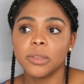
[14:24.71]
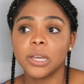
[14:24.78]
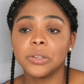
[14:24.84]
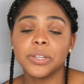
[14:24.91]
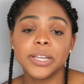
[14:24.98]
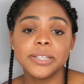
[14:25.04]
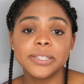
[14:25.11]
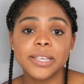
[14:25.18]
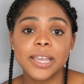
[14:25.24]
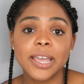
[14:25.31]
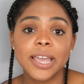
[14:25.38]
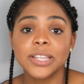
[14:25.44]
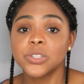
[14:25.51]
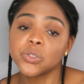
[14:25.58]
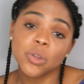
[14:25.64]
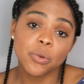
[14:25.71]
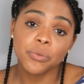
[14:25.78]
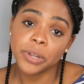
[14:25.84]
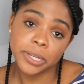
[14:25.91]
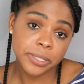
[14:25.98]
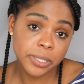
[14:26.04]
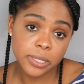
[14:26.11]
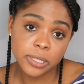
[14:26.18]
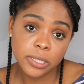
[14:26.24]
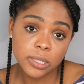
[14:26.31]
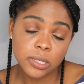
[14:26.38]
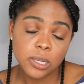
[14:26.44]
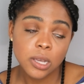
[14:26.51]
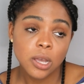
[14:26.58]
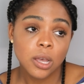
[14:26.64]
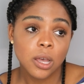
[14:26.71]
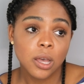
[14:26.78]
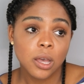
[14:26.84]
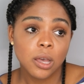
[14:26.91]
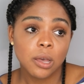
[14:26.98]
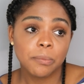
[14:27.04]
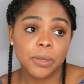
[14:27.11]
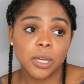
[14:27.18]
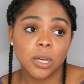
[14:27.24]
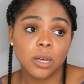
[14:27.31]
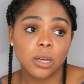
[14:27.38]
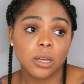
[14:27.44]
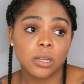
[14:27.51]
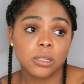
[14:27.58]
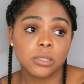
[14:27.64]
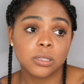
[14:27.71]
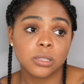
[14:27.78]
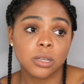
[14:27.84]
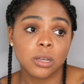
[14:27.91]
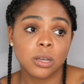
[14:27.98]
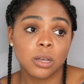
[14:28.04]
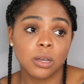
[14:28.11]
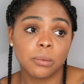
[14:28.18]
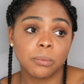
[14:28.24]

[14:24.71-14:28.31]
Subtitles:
Now, they say it's not racist because